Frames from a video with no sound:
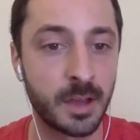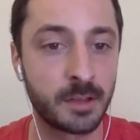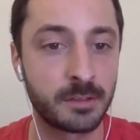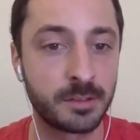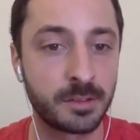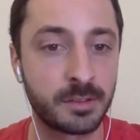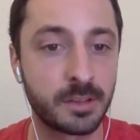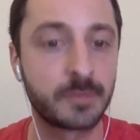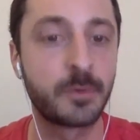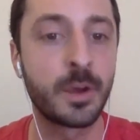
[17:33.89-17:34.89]
She says she
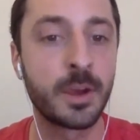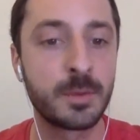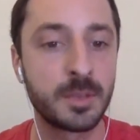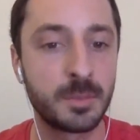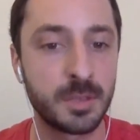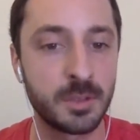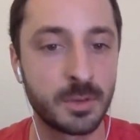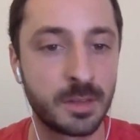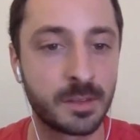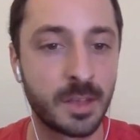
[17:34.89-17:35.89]
has 4 Airbnb
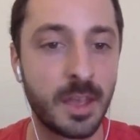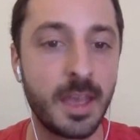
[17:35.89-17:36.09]
units,